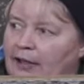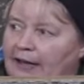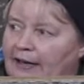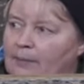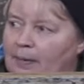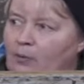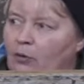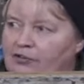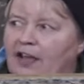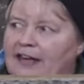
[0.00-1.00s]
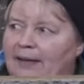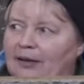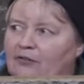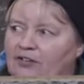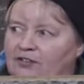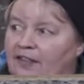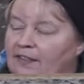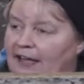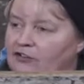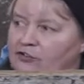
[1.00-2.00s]
a little bit more dynamic risk.
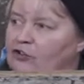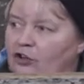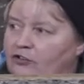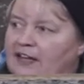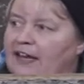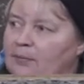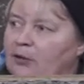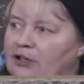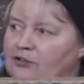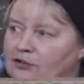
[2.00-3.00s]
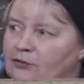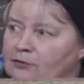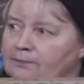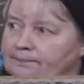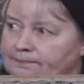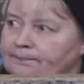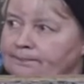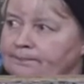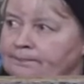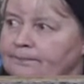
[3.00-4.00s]
That doesn't cost any money at all.
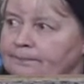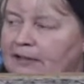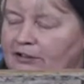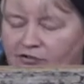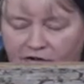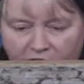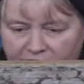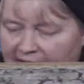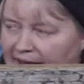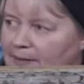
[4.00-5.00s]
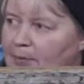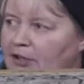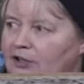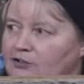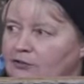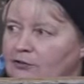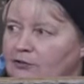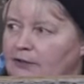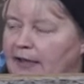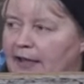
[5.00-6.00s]
That doesn't cost any money at
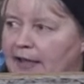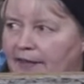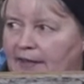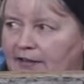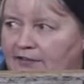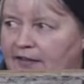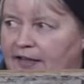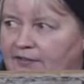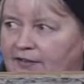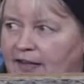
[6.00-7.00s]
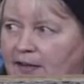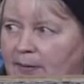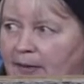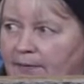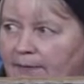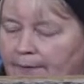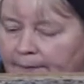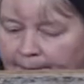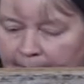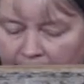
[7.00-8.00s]
all. Uh, and that's a, that's a key bit.
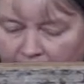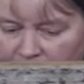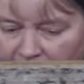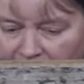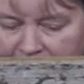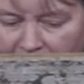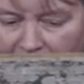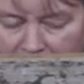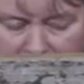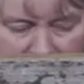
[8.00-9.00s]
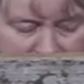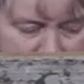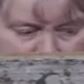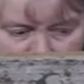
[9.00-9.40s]
I was on a farm in um,